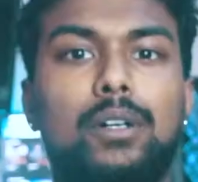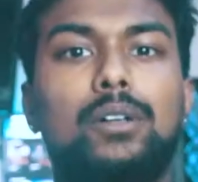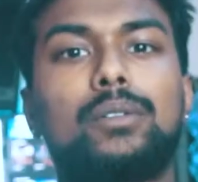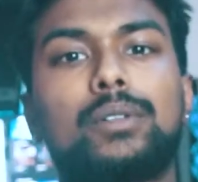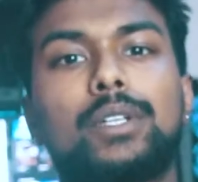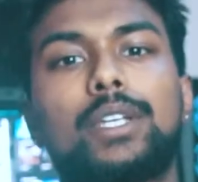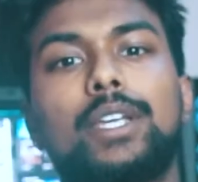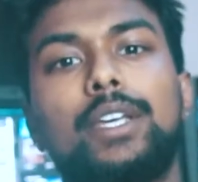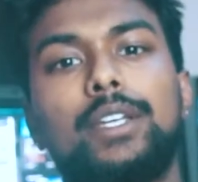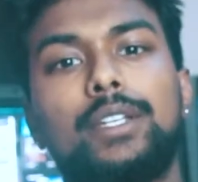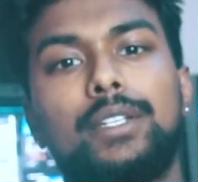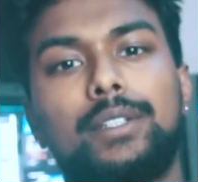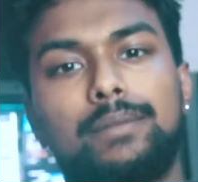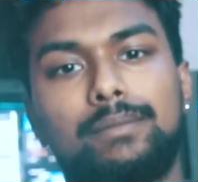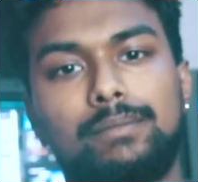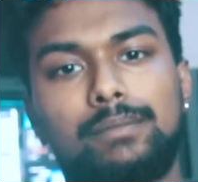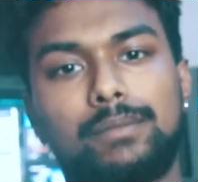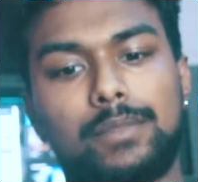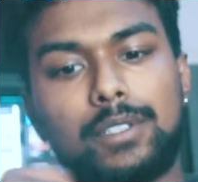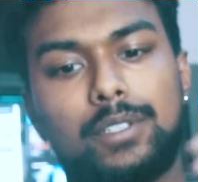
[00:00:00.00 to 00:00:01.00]
Okay,
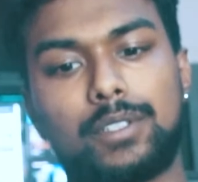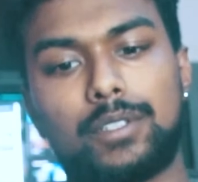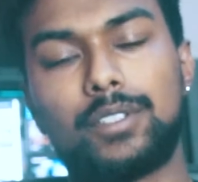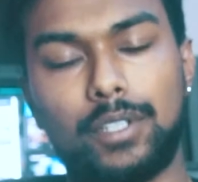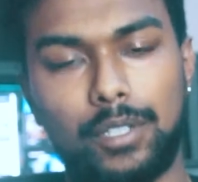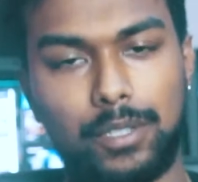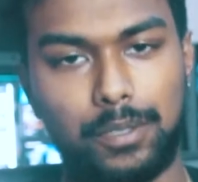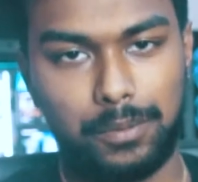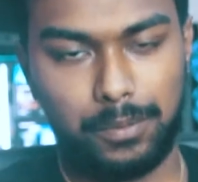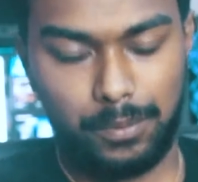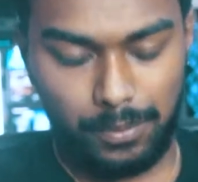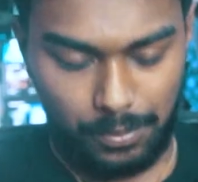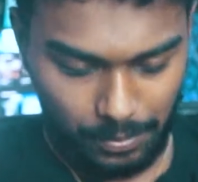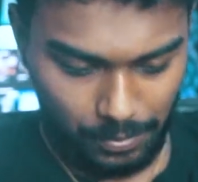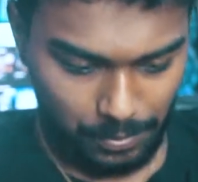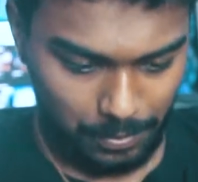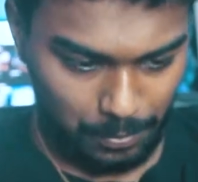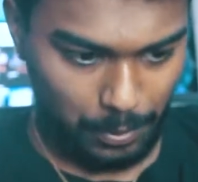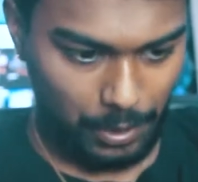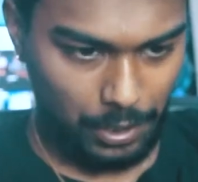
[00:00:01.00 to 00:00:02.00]
so
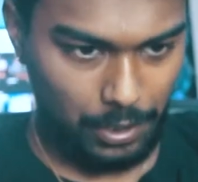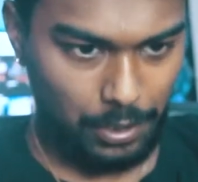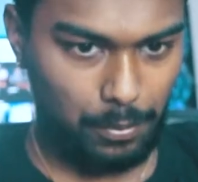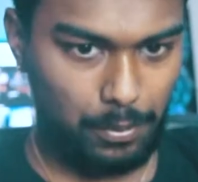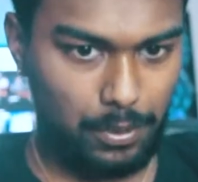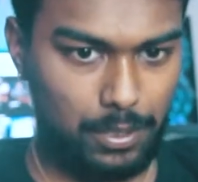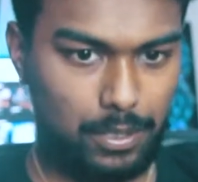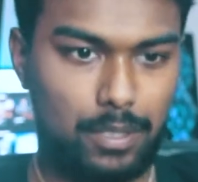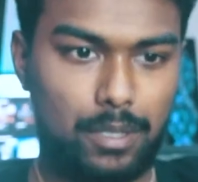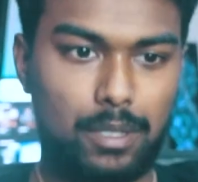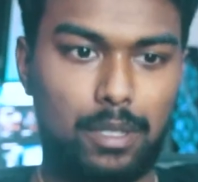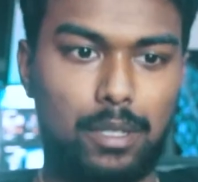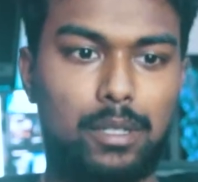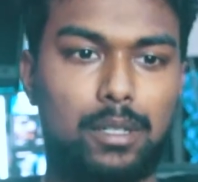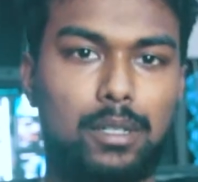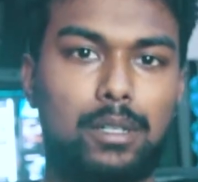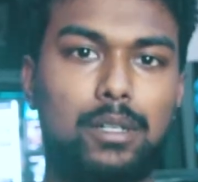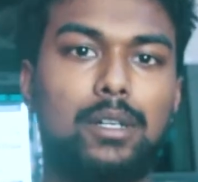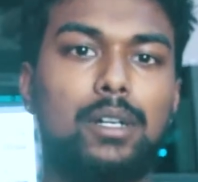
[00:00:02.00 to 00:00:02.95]
where do we start?